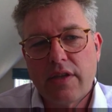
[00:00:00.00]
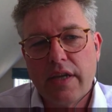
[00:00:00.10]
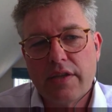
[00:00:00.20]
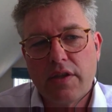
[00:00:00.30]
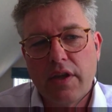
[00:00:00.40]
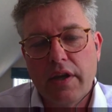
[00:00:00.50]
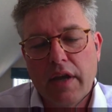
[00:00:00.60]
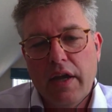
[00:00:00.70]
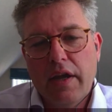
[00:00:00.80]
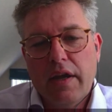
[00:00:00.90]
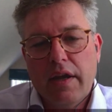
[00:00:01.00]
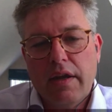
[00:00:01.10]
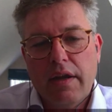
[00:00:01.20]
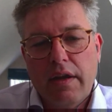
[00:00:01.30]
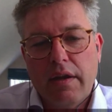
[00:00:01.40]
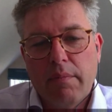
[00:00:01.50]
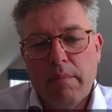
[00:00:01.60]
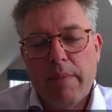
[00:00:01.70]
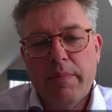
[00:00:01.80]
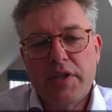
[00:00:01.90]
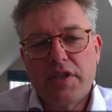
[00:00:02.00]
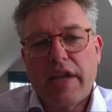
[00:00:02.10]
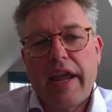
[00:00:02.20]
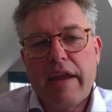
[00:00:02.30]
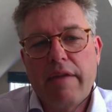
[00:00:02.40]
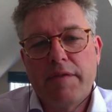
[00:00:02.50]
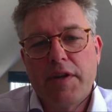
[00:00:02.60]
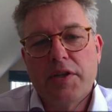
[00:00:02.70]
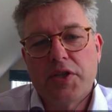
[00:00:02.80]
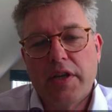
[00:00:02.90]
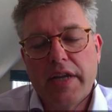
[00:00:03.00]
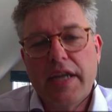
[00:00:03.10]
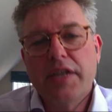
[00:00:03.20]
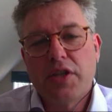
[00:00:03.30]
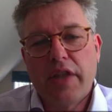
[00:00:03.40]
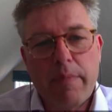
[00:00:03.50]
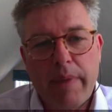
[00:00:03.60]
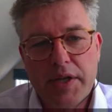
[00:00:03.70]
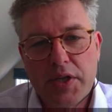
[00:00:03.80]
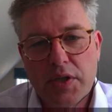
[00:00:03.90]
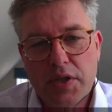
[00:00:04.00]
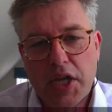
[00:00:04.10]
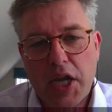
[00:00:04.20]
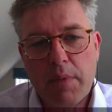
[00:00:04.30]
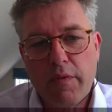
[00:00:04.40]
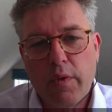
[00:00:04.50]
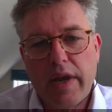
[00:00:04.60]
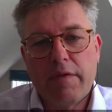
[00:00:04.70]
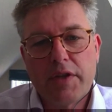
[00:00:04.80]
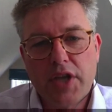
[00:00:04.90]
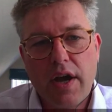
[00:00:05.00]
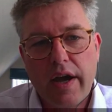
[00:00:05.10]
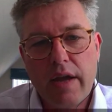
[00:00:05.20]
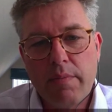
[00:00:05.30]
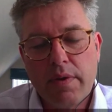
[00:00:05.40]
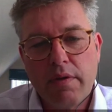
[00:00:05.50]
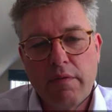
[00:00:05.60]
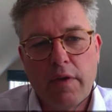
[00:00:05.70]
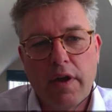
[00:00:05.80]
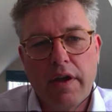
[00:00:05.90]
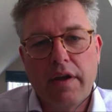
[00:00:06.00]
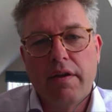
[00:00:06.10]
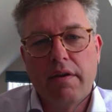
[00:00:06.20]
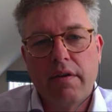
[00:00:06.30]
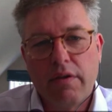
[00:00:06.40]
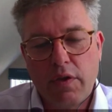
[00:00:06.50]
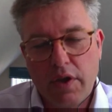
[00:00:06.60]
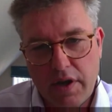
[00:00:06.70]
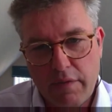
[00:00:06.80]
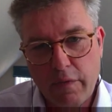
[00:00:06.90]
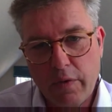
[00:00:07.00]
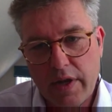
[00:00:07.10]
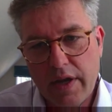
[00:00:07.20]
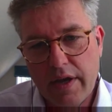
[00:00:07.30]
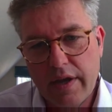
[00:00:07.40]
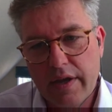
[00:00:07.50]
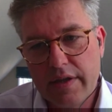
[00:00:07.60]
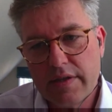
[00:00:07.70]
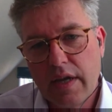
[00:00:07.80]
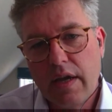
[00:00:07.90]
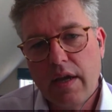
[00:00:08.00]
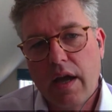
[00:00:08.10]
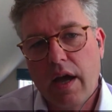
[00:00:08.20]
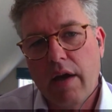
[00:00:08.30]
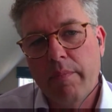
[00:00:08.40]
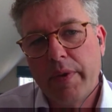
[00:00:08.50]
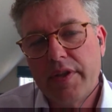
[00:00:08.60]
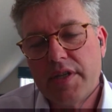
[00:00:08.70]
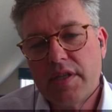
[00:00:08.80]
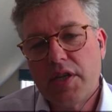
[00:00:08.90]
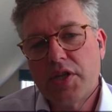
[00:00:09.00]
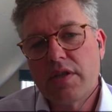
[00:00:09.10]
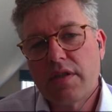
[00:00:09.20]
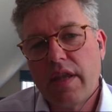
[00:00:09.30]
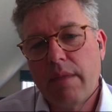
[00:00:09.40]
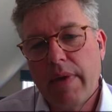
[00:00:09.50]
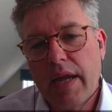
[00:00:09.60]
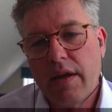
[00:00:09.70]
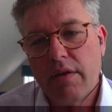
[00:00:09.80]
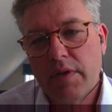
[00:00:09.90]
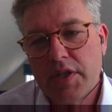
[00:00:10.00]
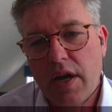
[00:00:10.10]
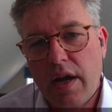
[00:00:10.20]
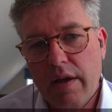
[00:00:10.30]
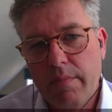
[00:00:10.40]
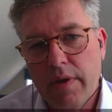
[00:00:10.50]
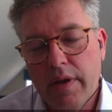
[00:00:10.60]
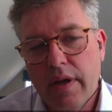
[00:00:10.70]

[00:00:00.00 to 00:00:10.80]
that members save diligently into their pension scheme of whatever type for 30, 40 years, but the decisions that they make at retirement